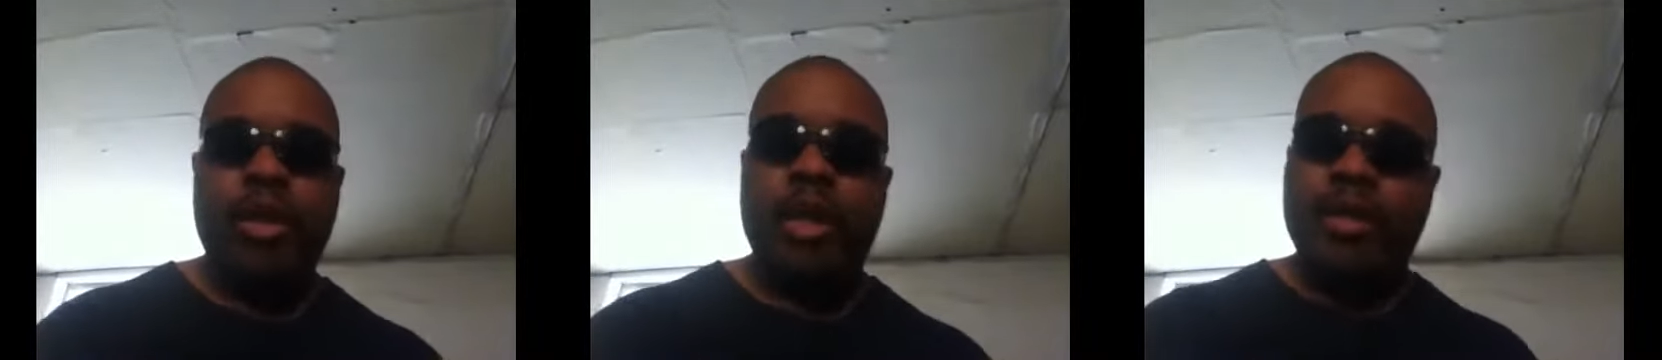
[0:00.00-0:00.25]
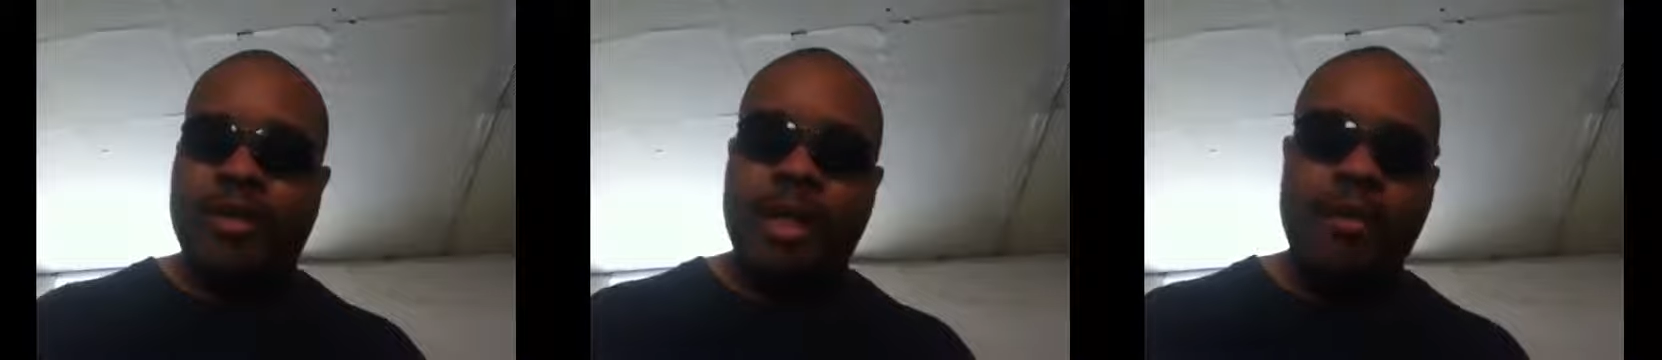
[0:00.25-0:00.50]

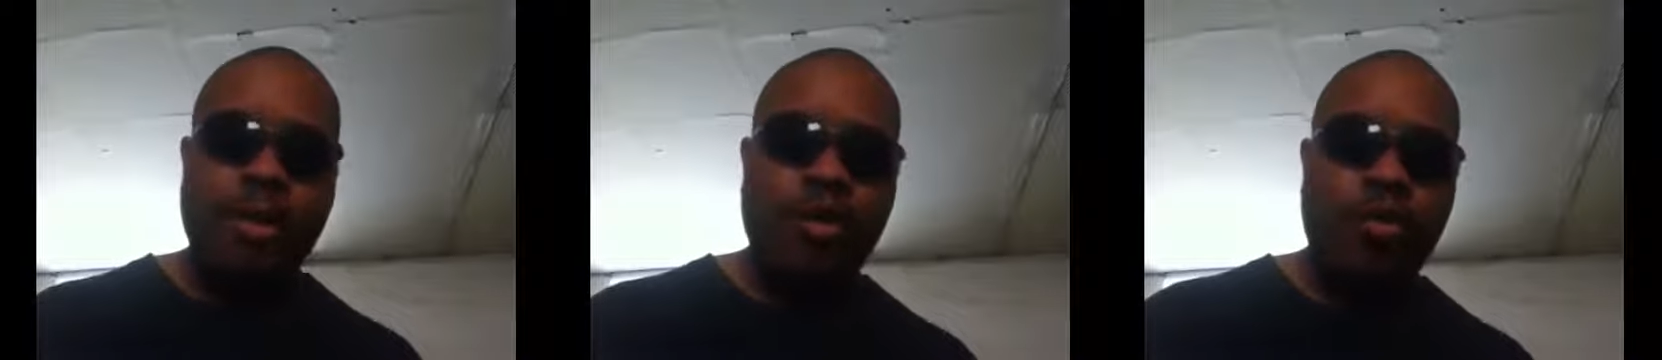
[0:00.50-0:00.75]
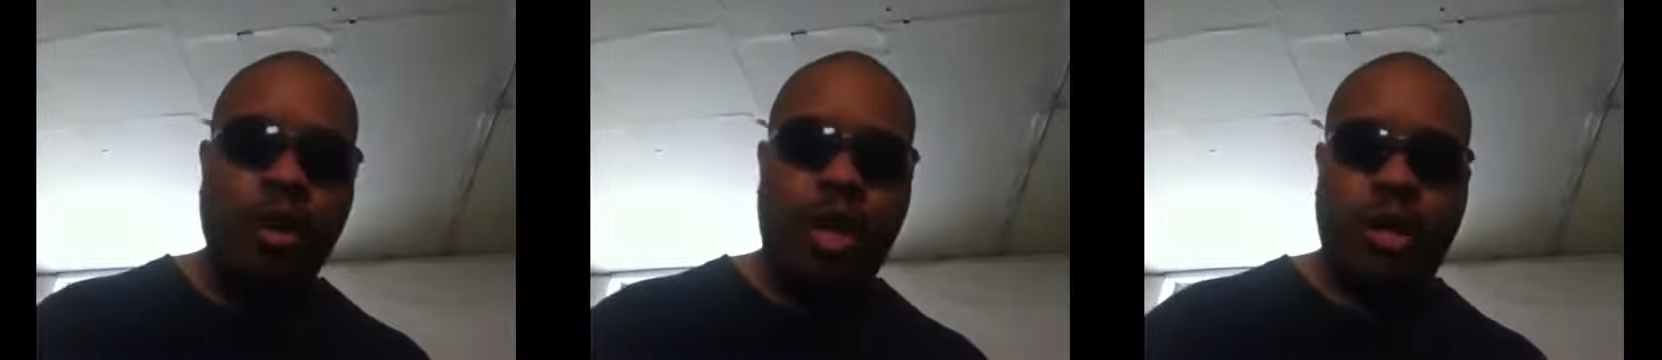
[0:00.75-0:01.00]
And tell me who
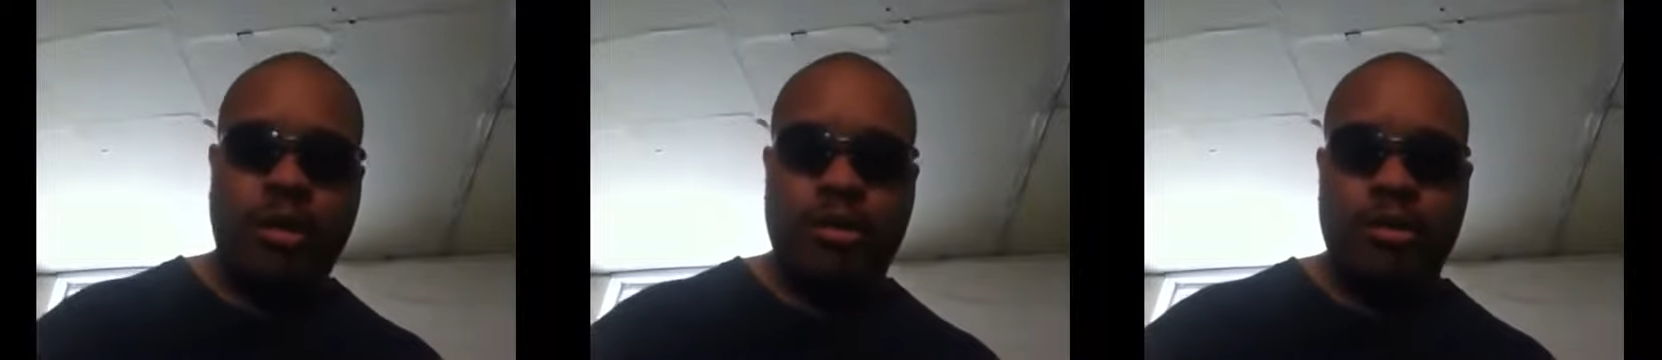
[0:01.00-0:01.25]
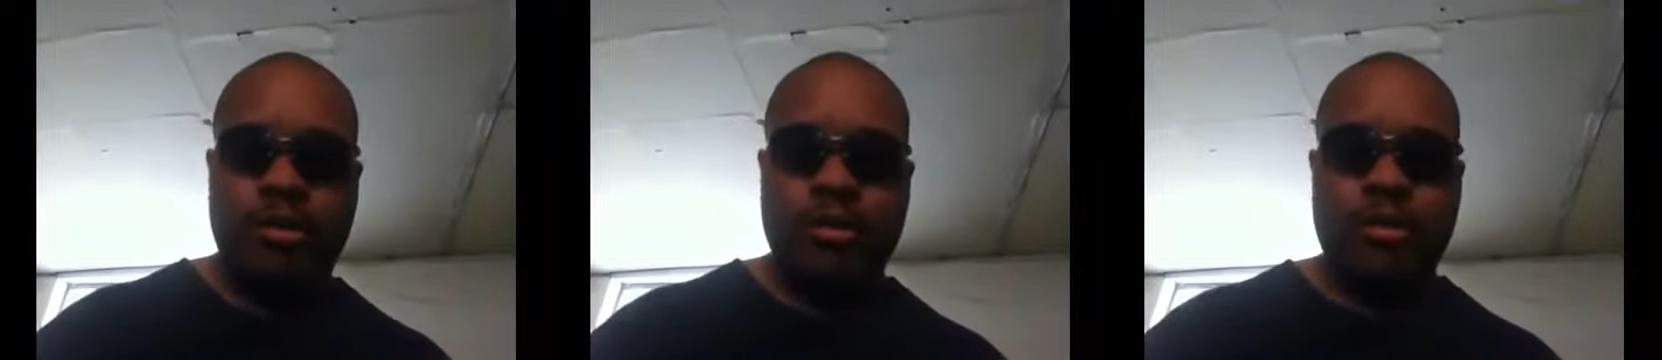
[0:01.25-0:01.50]
won.
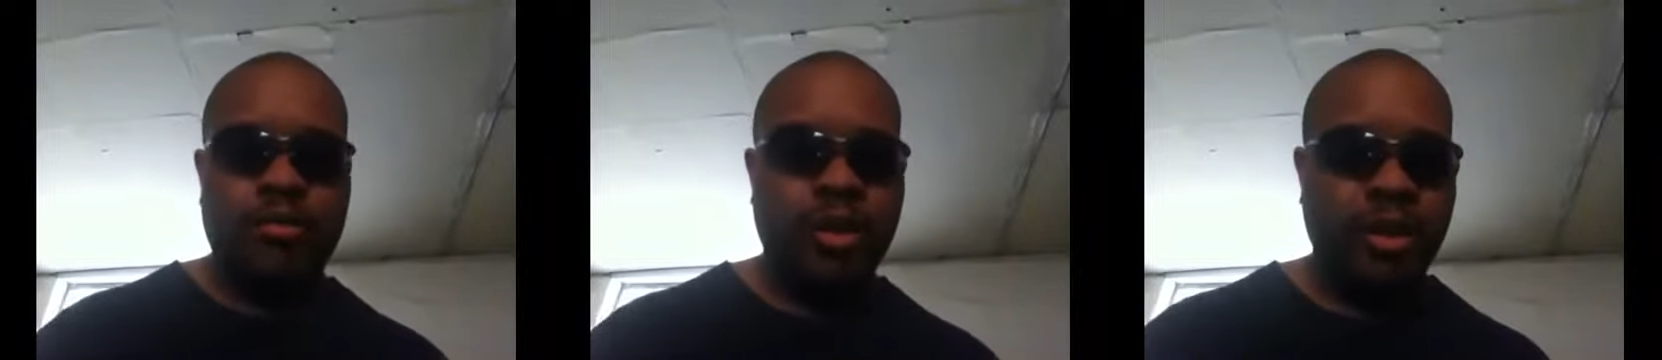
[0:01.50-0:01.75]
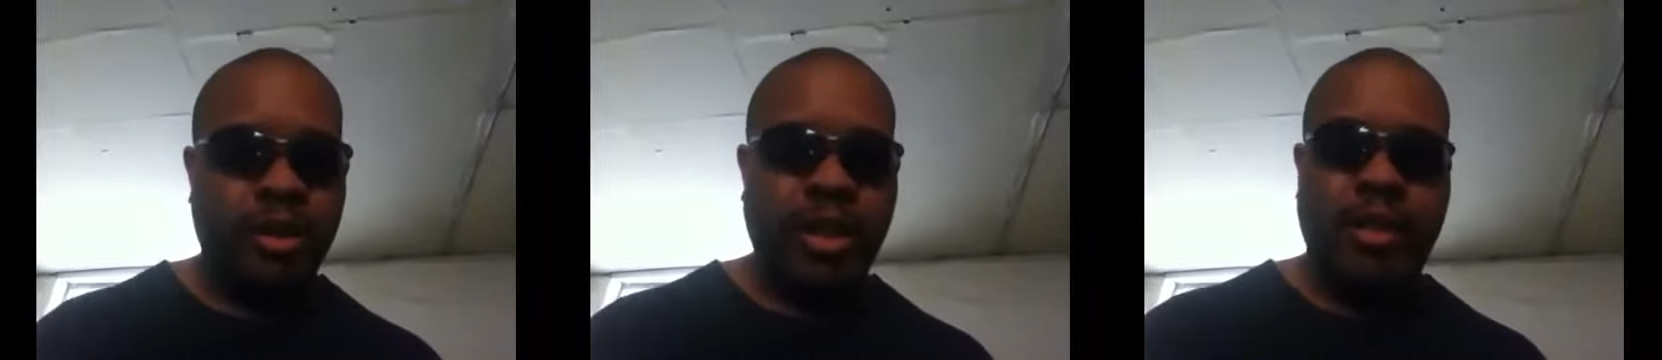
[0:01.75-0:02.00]
What do
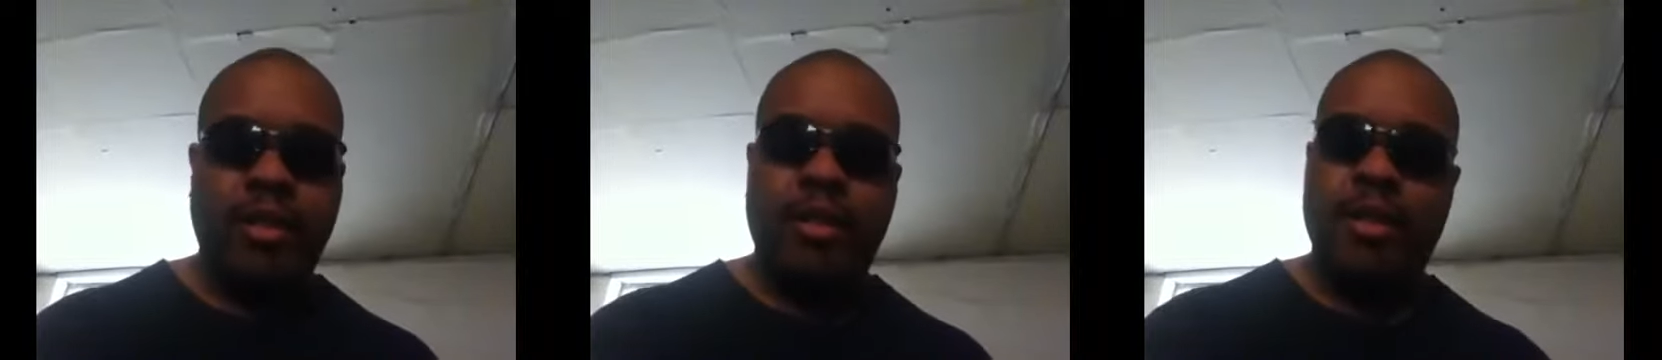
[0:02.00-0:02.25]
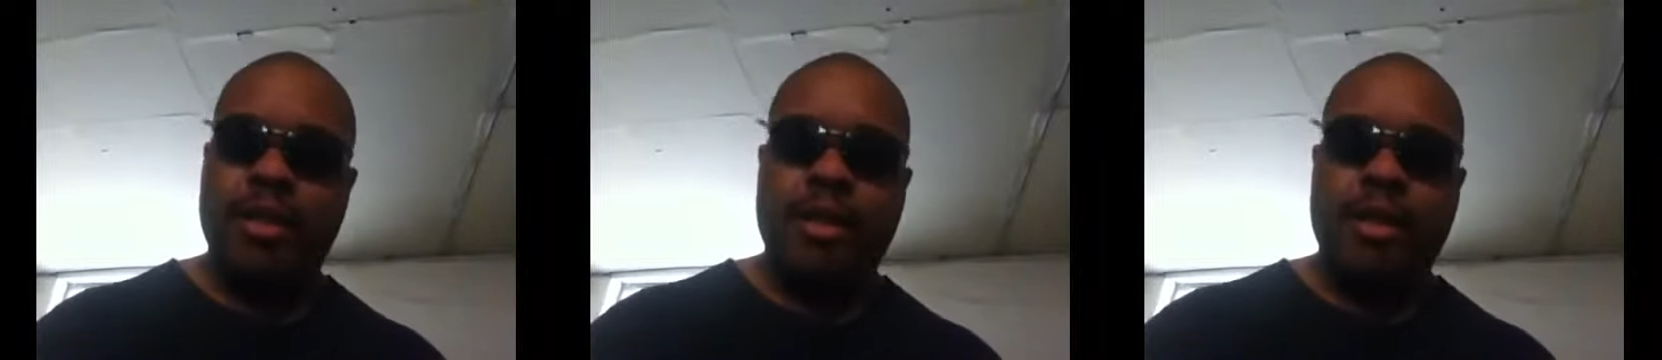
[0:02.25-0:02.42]
you think?